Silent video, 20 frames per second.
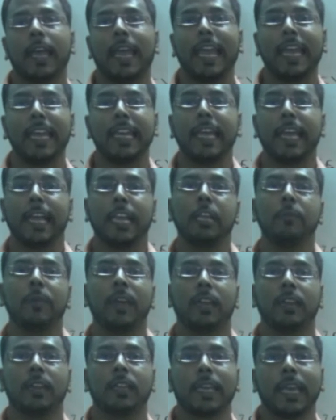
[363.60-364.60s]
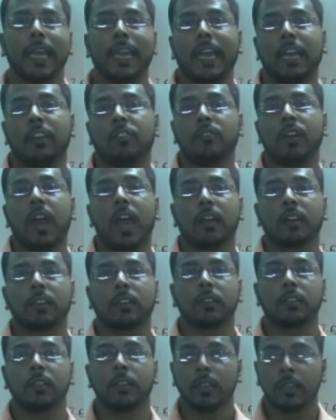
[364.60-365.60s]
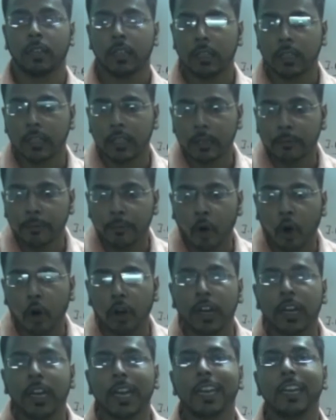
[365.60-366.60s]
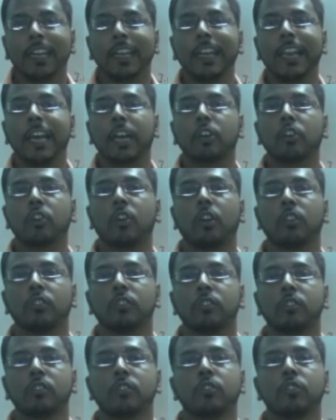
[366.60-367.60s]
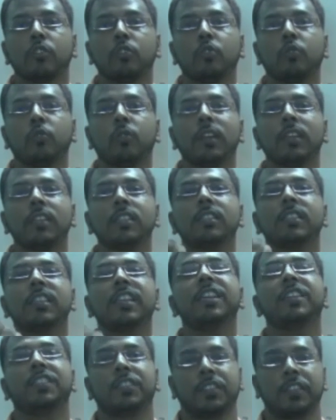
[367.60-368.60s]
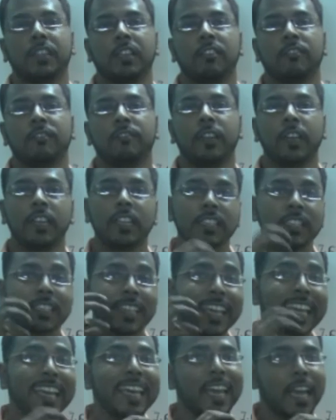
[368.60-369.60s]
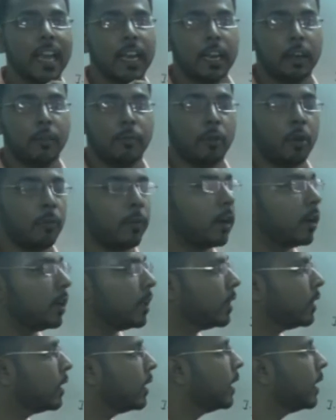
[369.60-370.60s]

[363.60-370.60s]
any element can attract the bonded electrons towards itself. It is inherent property.